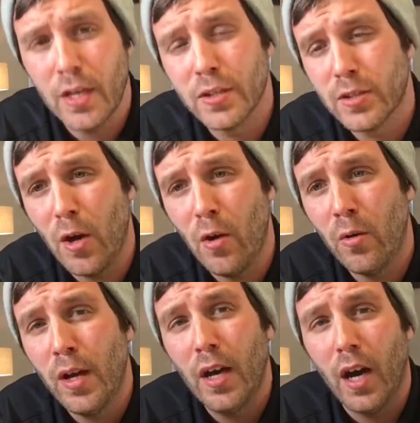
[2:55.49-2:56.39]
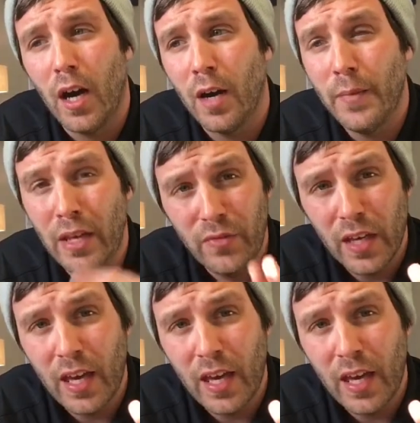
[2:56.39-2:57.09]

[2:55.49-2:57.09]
So if you